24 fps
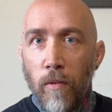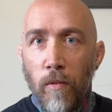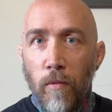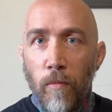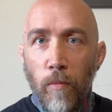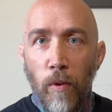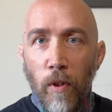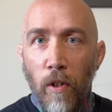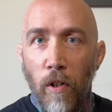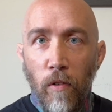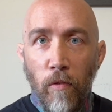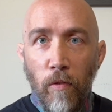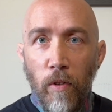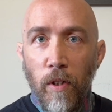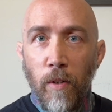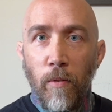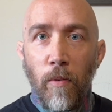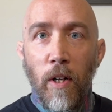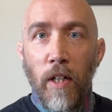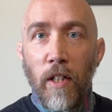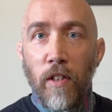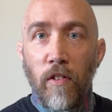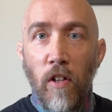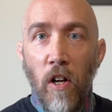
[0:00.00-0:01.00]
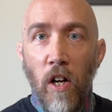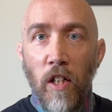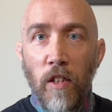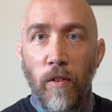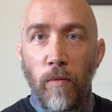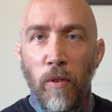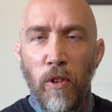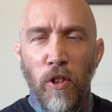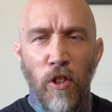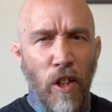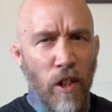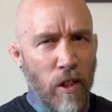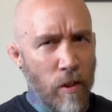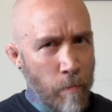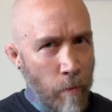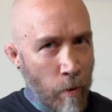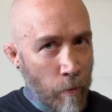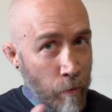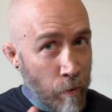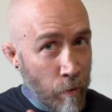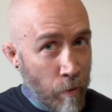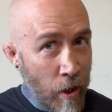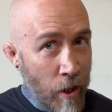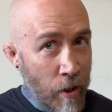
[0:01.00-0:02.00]
we don't really want to talk to each other, but
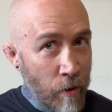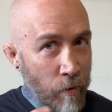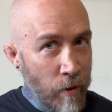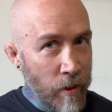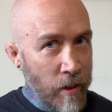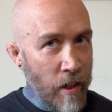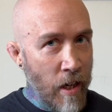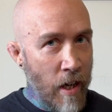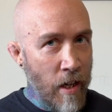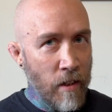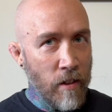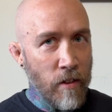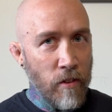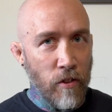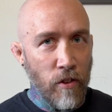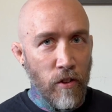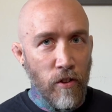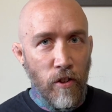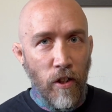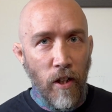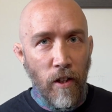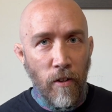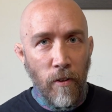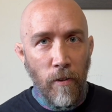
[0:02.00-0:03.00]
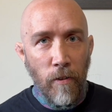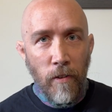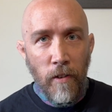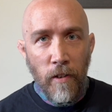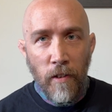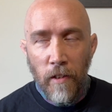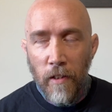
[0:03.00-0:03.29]
we want to acknowledge each other.